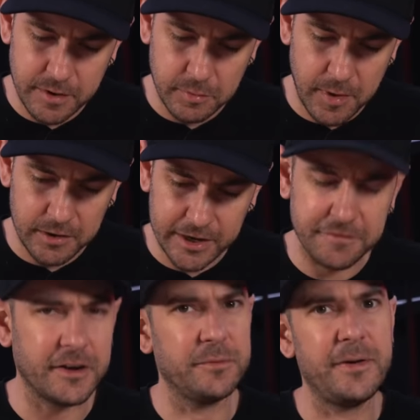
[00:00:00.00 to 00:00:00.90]
people might like
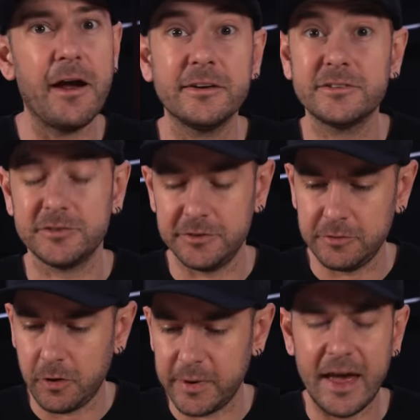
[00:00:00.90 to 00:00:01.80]
if I compare it to
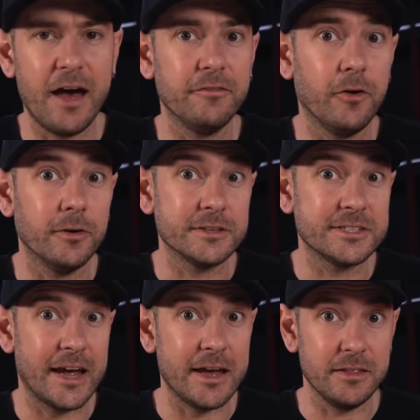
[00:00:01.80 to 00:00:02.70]
what we have on
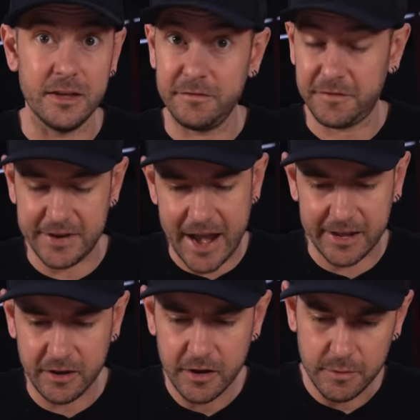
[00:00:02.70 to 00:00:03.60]
say the
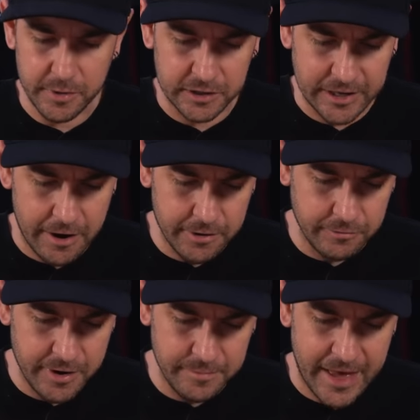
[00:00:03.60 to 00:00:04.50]
Fanatec McLaren
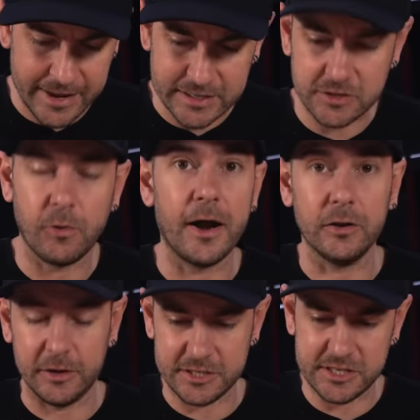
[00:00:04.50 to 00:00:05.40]
rim. That is quite a
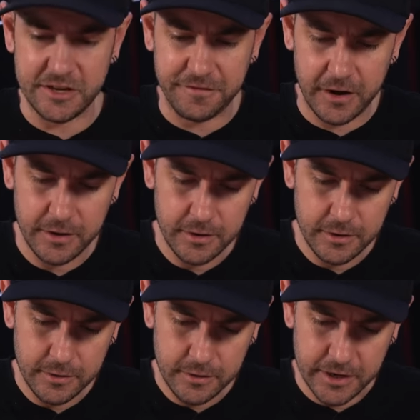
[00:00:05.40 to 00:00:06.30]
lot stiffer
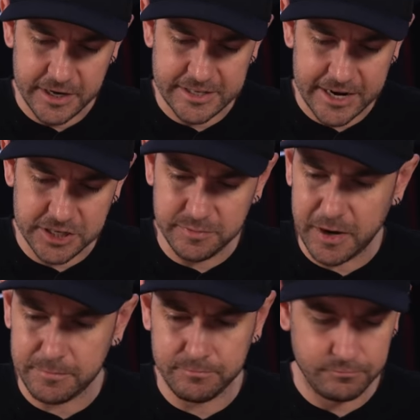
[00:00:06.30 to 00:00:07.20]
in its action,
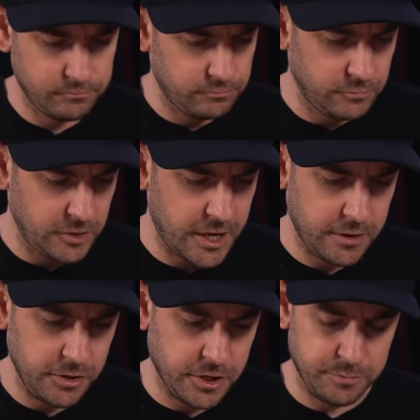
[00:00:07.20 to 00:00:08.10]
but yeah,
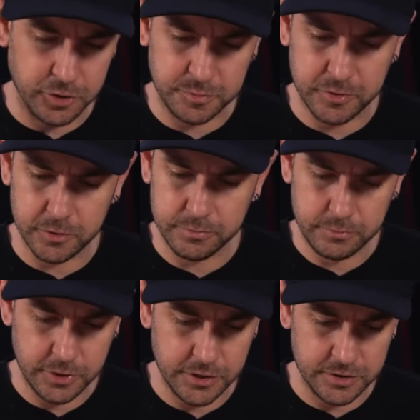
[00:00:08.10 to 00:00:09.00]
you can push pull.
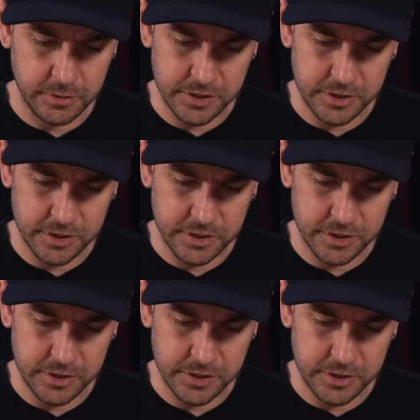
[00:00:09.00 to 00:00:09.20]
You can do